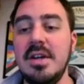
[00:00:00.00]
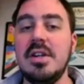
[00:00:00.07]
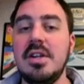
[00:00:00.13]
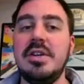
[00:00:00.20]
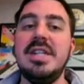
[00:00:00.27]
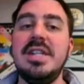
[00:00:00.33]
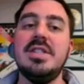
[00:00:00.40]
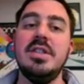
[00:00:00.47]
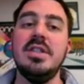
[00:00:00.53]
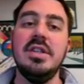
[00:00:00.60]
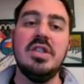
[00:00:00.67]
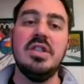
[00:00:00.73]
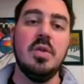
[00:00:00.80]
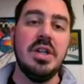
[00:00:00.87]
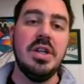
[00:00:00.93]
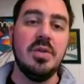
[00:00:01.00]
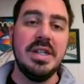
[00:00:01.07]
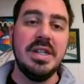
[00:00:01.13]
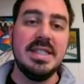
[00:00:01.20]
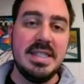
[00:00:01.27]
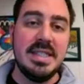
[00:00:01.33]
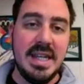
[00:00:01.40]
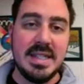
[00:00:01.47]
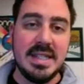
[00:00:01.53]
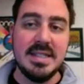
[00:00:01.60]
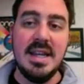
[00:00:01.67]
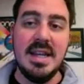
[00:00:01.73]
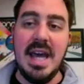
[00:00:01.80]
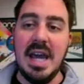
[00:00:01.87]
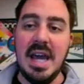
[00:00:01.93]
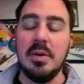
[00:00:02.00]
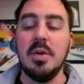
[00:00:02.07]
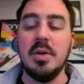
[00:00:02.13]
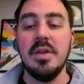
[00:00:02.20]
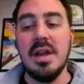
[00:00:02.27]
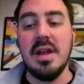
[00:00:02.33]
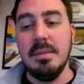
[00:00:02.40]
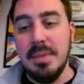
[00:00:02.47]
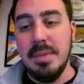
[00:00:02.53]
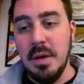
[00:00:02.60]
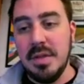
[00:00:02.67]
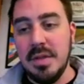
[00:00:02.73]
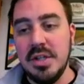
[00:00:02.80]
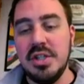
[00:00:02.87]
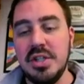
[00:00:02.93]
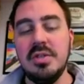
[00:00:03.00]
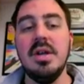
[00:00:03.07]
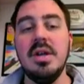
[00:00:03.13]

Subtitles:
Greece, 2026, Ecuador, they are both in June.